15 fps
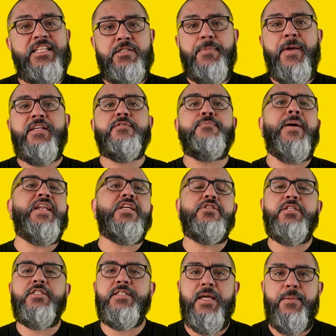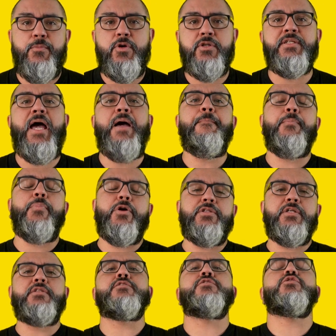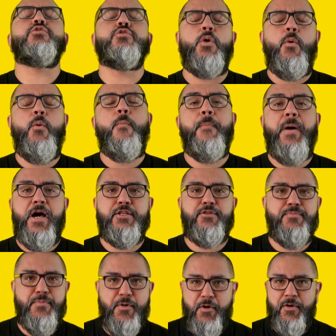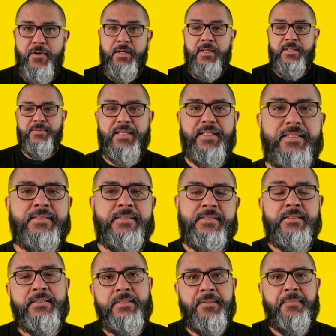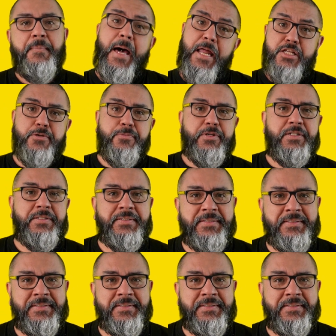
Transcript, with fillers: This makes managing teamwork and projects so much more, well, manageable.